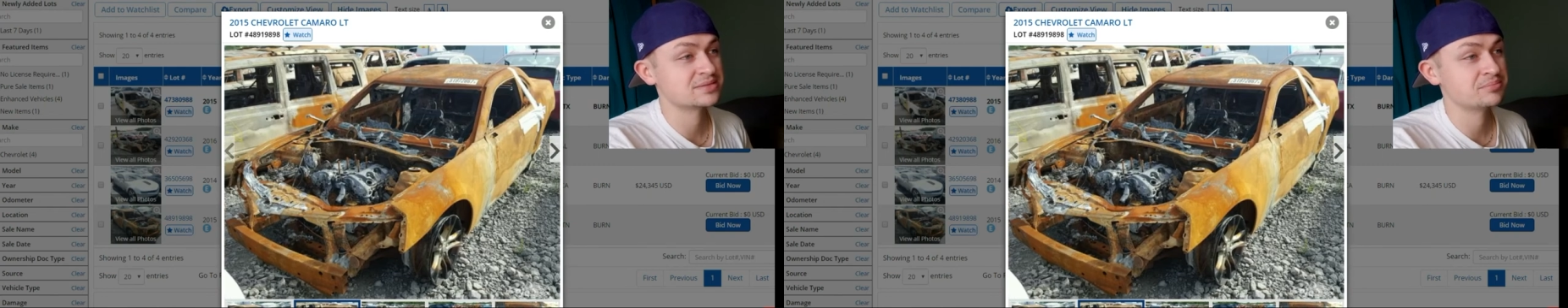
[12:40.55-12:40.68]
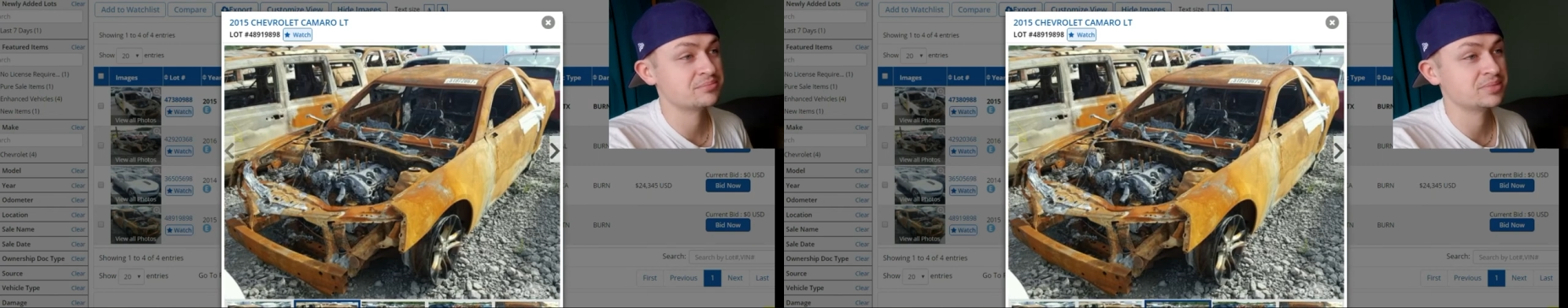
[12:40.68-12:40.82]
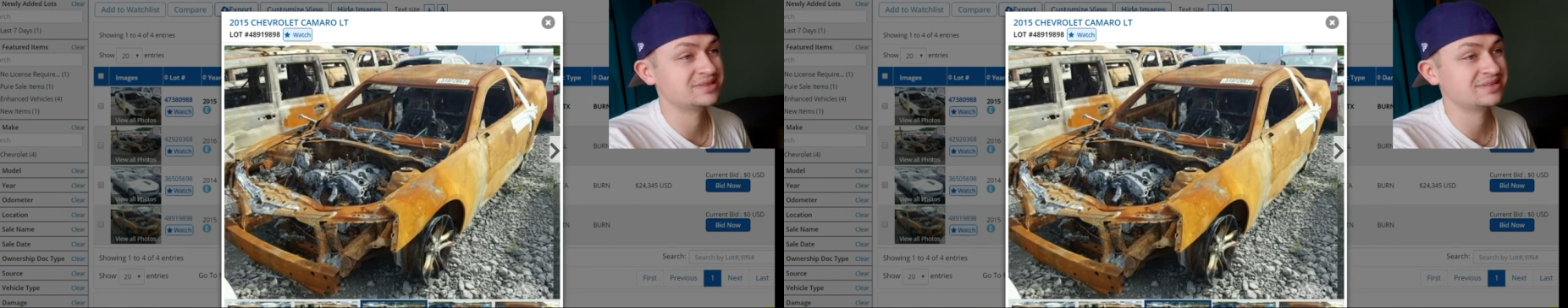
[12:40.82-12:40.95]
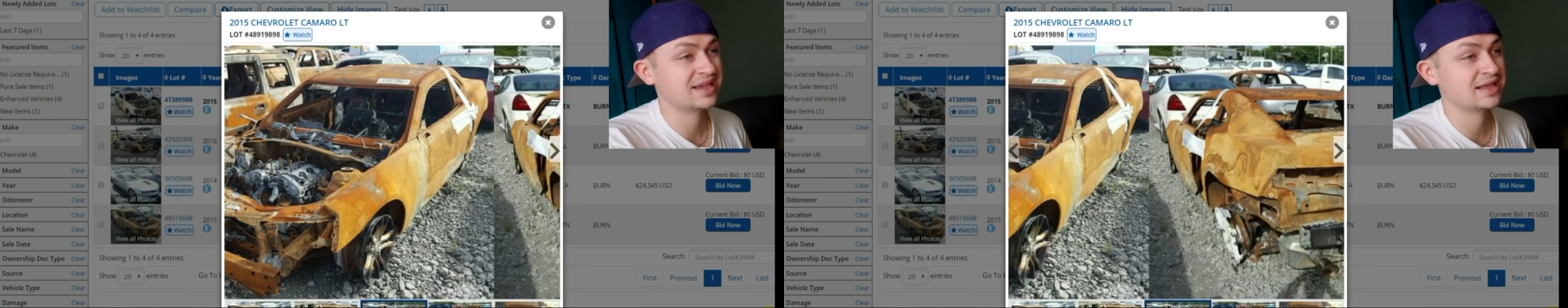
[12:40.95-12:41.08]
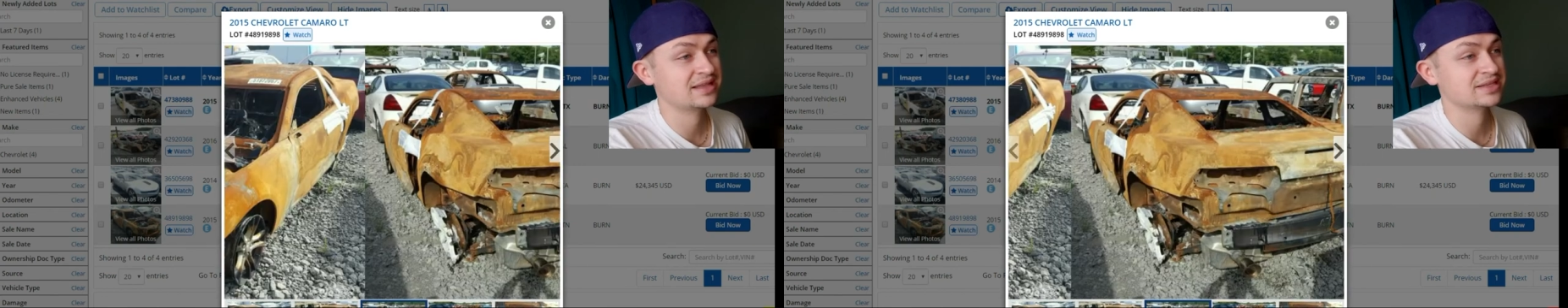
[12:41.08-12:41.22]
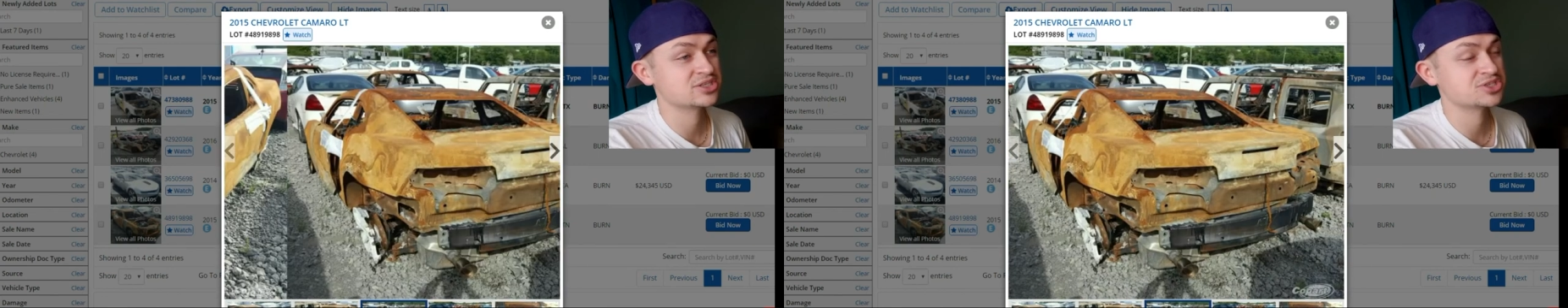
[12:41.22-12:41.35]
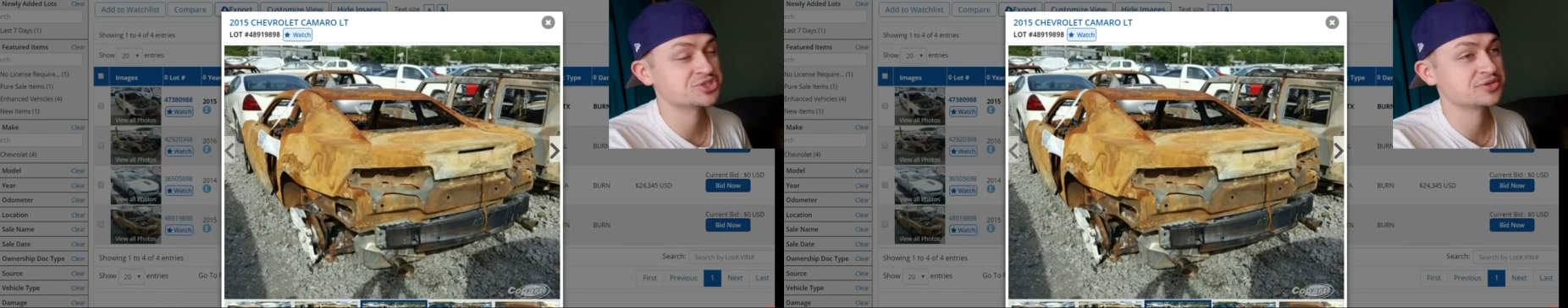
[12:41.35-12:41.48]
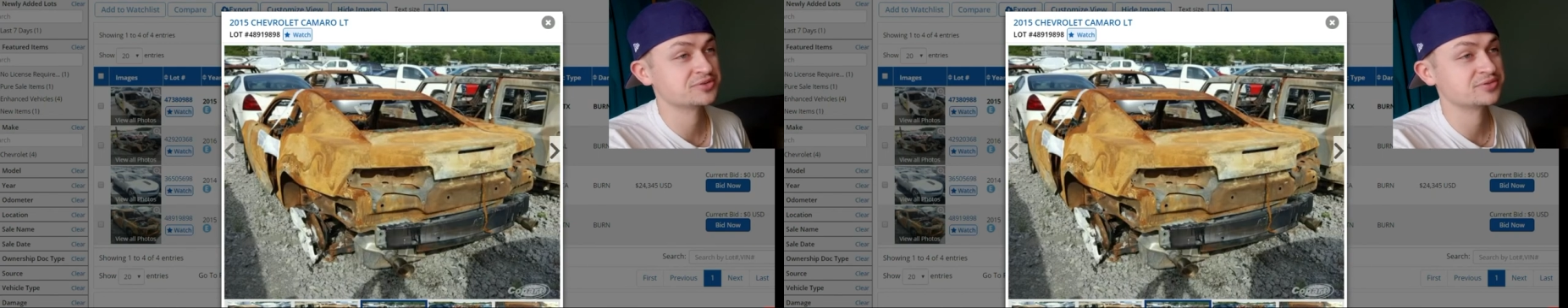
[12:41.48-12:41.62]

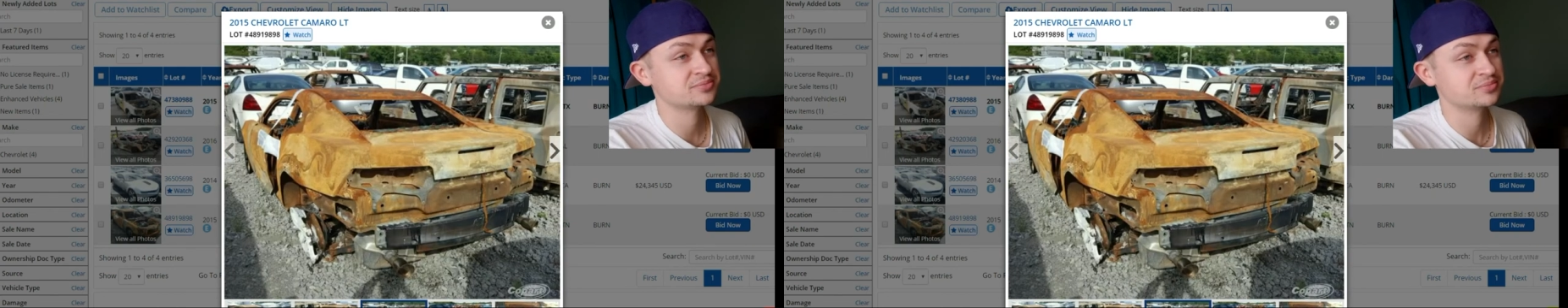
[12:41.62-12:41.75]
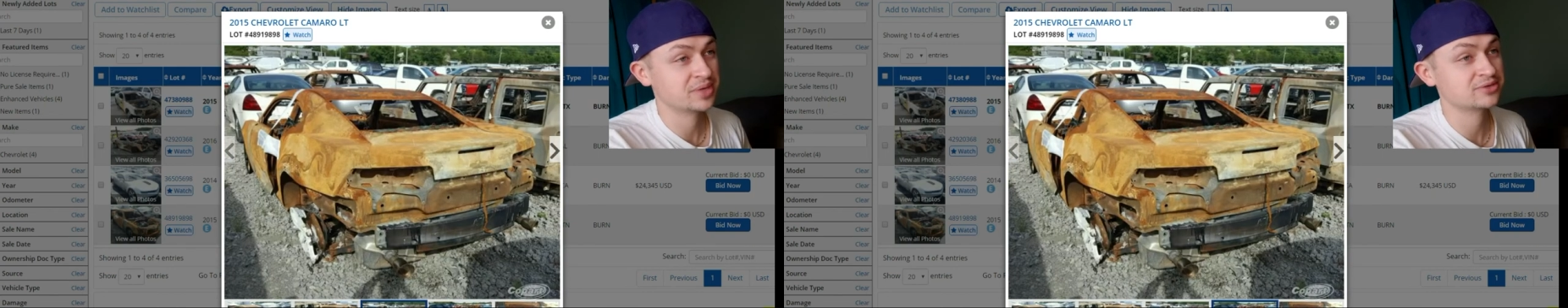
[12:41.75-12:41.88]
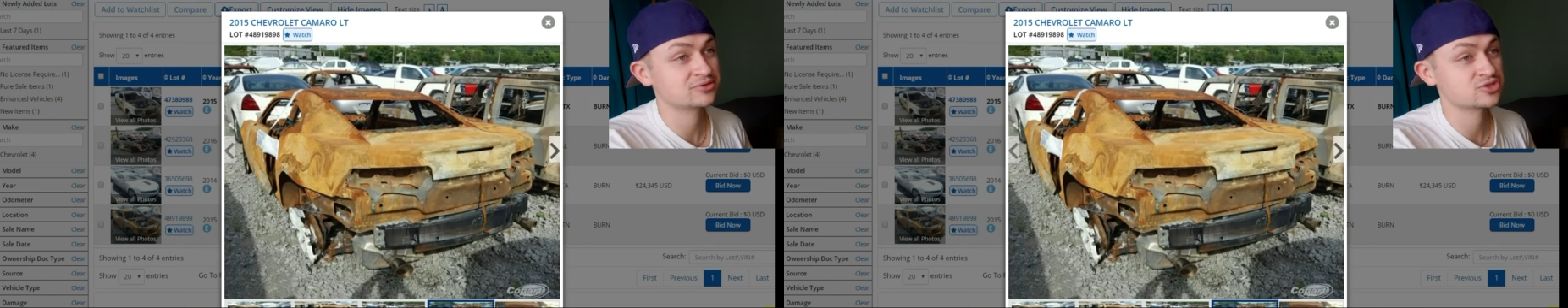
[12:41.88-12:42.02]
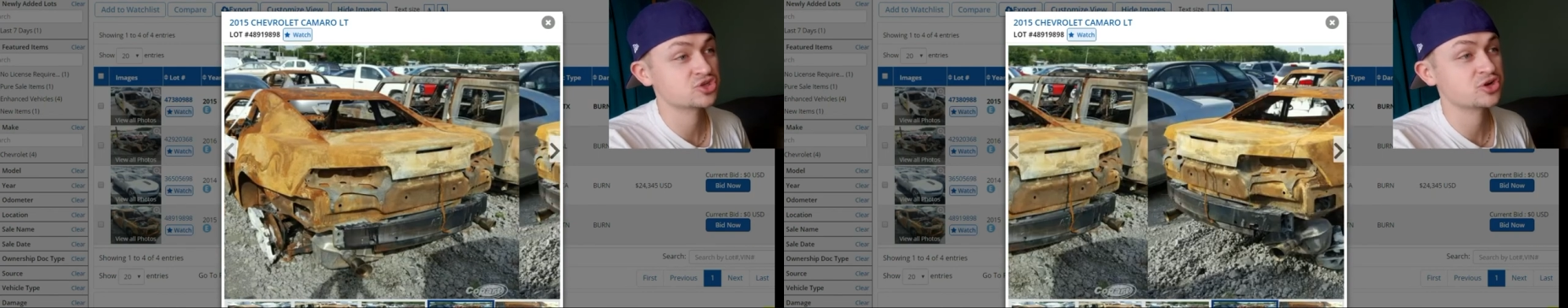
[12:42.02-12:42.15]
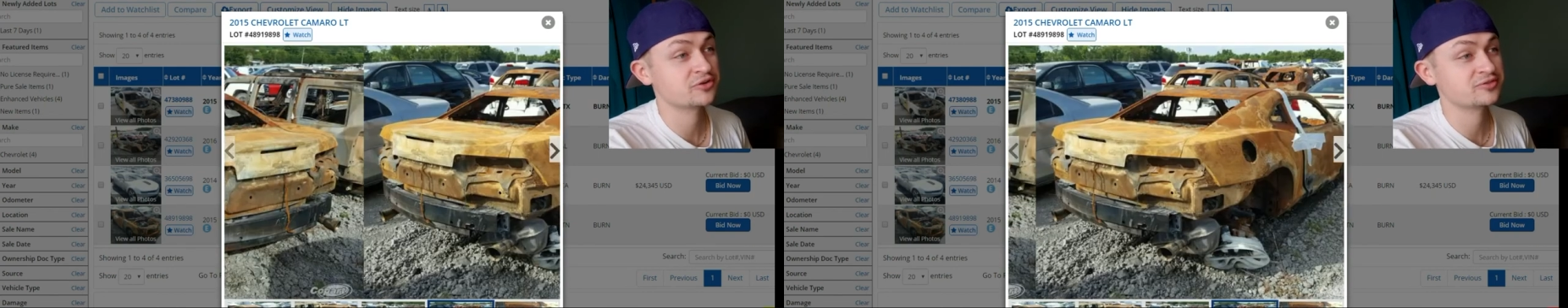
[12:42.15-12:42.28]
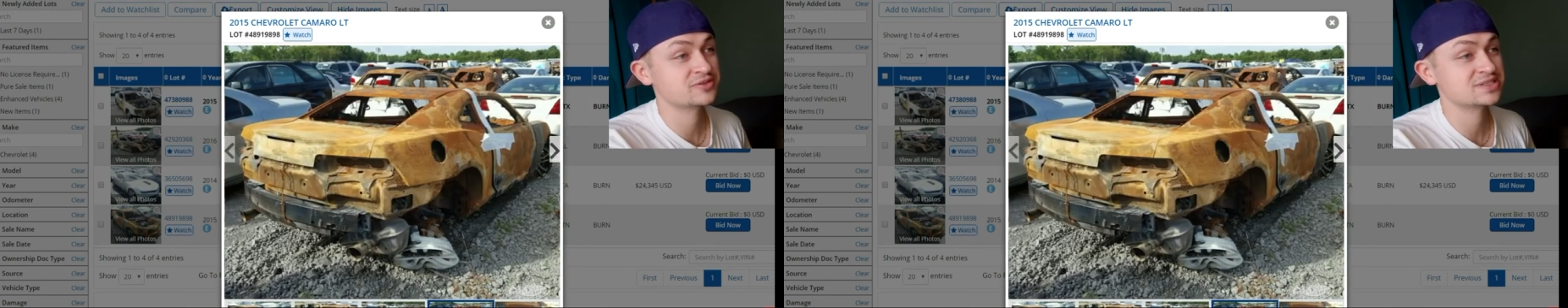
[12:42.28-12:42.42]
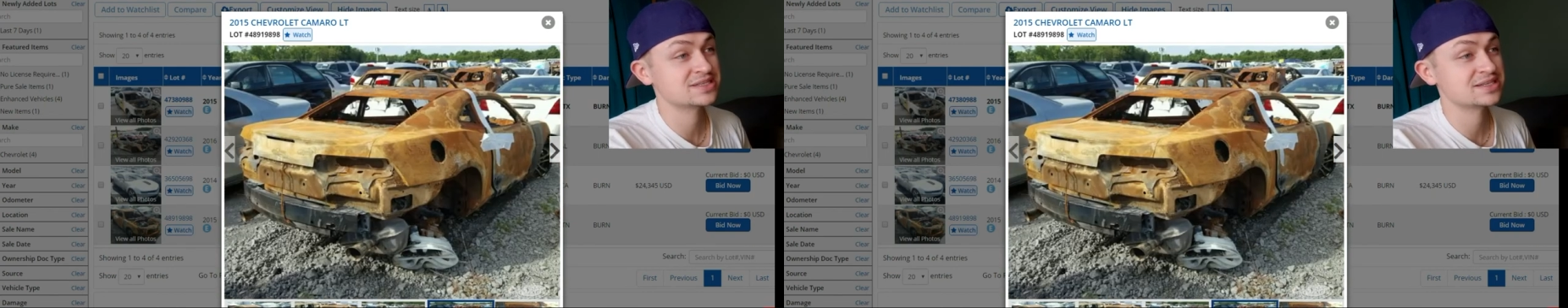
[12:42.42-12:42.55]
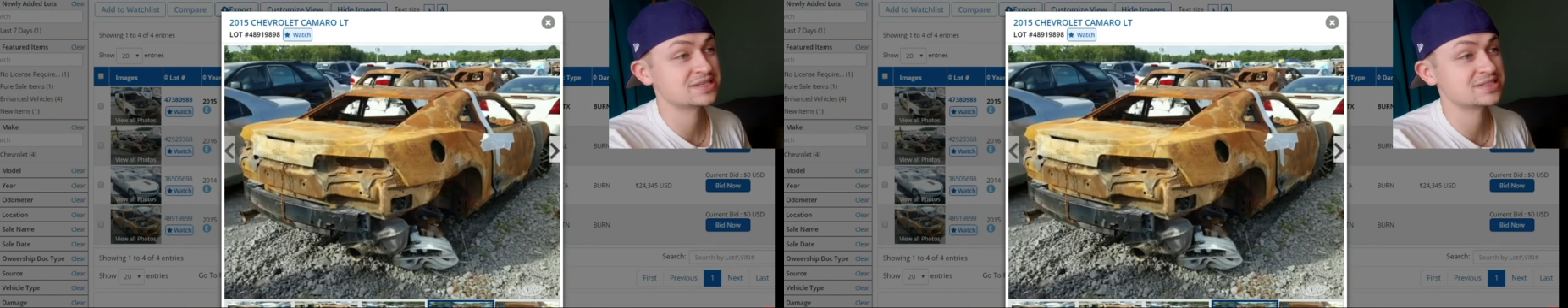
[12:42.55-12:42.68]
metal
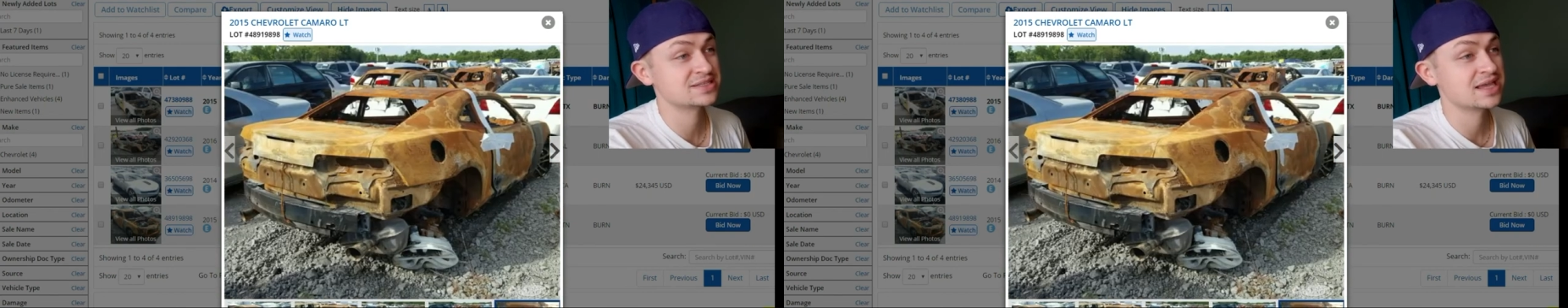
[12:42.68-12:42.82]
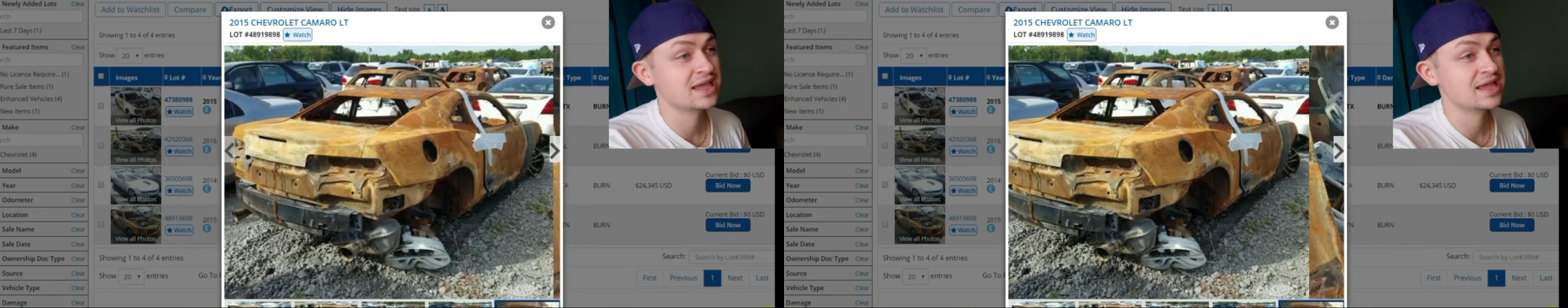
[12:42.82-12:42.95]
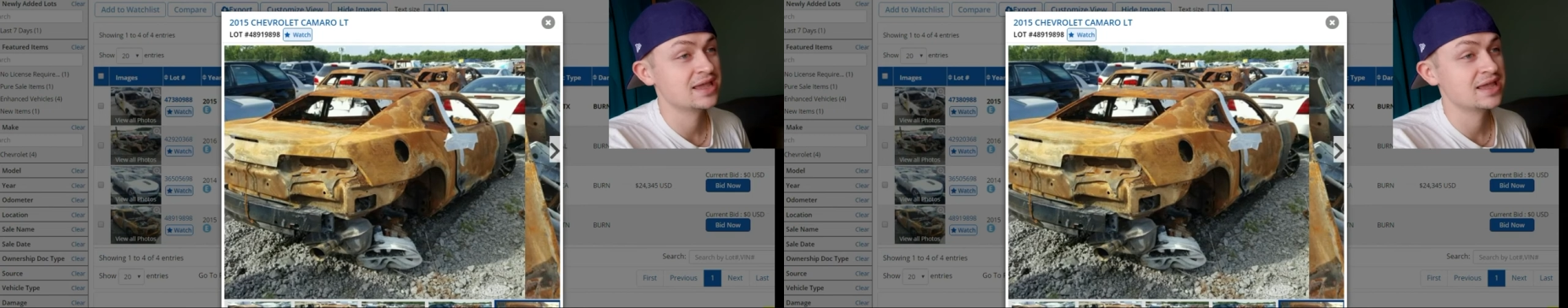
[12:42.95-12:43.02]
surfaces.